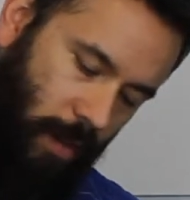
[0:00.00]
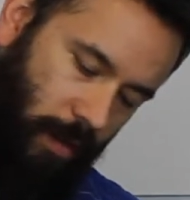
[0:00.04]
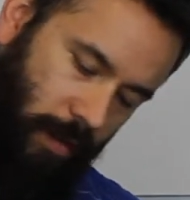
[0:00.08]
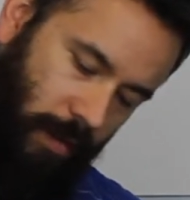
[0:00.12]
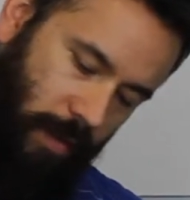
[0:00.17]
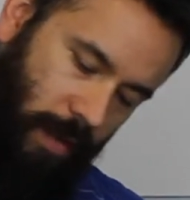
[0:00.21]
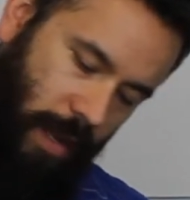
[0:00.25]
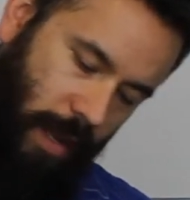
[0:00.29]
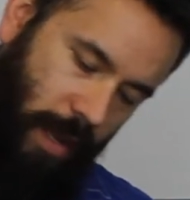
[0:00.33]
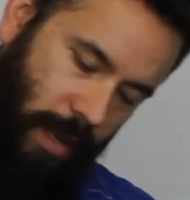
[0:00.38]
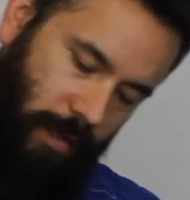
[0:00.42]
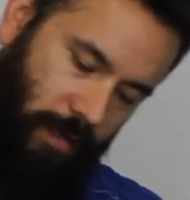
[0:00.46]

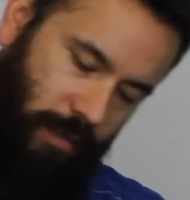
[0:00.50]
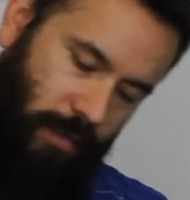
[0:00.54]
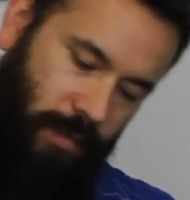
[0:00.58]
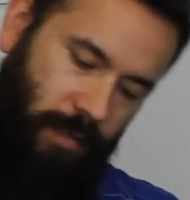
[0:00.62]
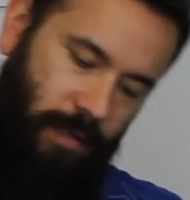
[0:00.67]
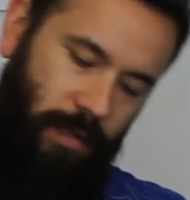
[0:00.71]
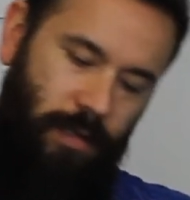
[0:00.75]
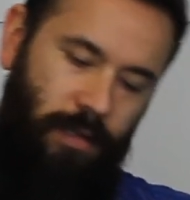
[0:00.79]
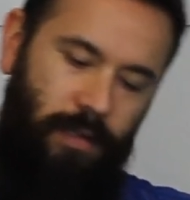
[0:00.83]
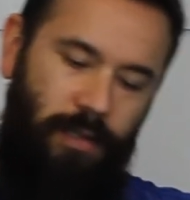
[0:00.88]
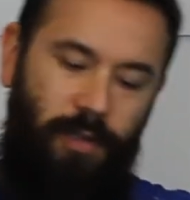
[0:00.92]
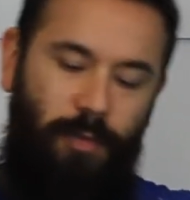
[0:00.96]

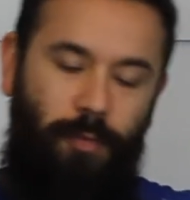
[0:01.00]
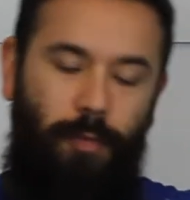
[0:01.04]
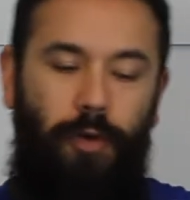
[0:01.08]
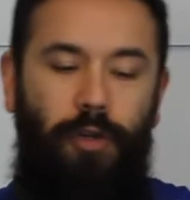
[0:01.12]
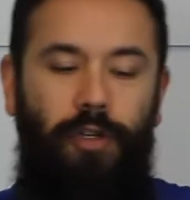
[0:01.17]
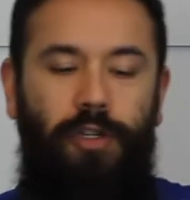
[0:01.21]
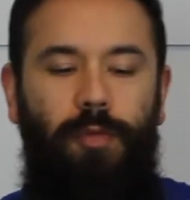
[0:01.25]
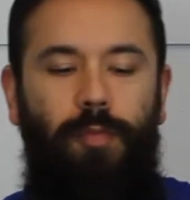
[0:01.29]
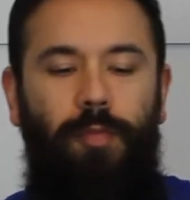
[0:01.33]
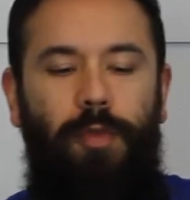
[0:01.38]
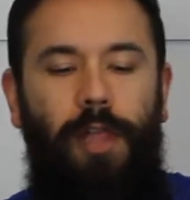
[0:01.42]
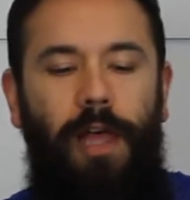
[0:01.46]
Next is
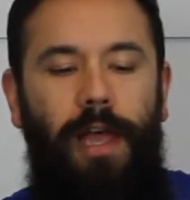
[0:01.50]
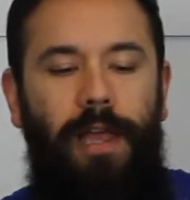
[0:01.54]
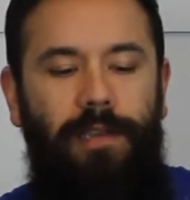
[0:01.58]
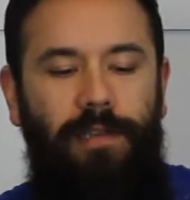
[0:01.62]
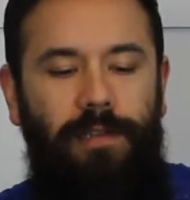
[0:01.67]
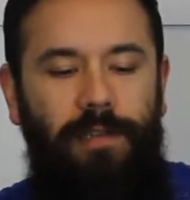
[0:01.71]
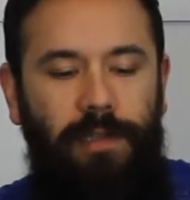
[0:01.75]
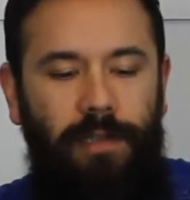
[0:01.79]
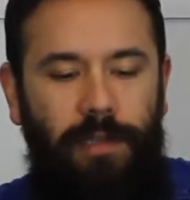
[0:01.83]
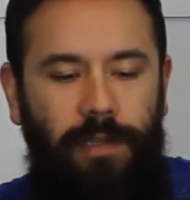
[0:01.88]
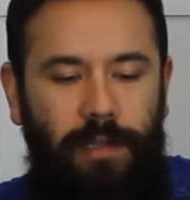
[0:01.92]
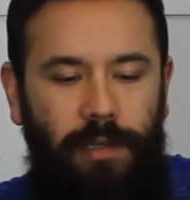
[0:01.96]
Push
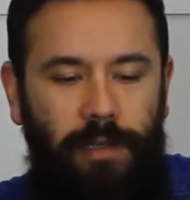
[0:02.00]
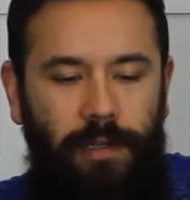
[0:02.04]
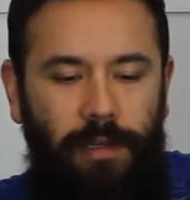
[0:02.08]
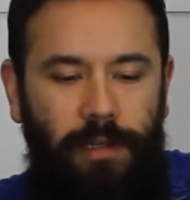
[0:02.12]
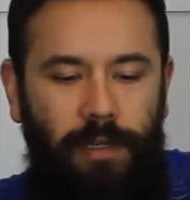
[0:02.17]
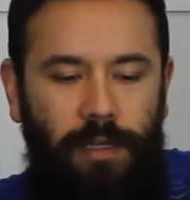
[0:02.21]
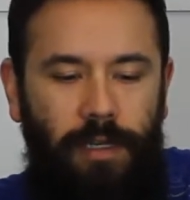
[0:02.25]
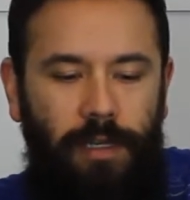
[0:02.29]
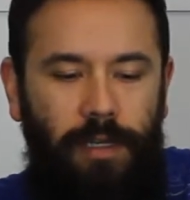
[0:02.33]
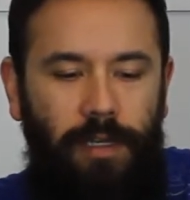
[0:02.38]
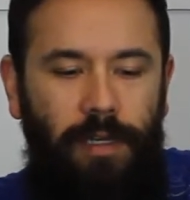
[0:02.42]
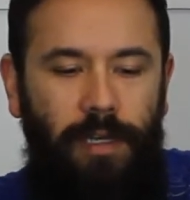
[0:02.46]
Plastic
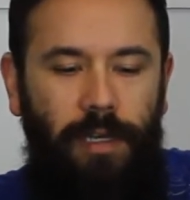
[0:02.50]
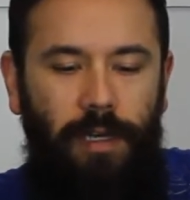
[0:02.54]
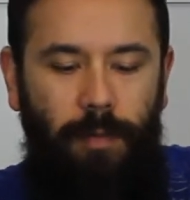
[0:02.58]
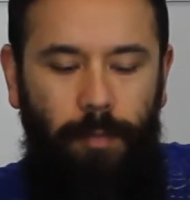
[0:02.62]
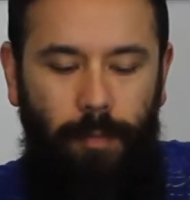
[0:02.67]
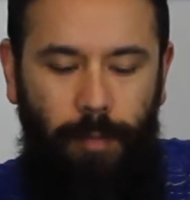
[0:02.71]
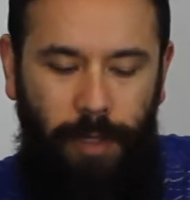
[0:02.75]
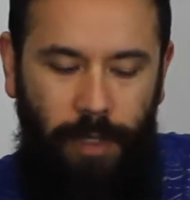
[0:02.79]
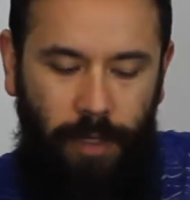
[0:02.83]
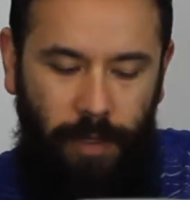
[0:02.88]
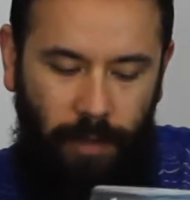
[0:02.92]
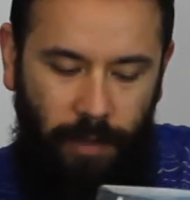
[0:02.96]

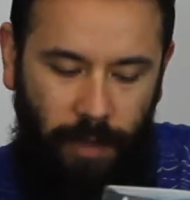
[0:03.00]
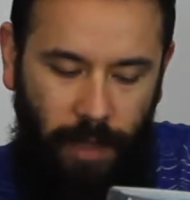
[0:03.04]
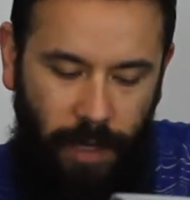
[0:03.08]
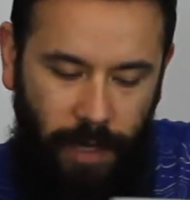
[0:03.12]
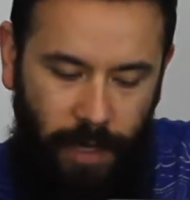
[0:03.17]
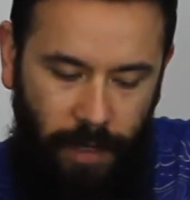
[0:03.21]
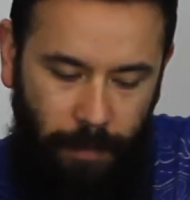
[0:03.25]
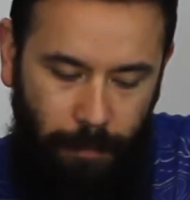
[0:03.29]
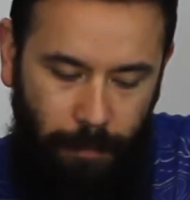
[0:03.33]
PLA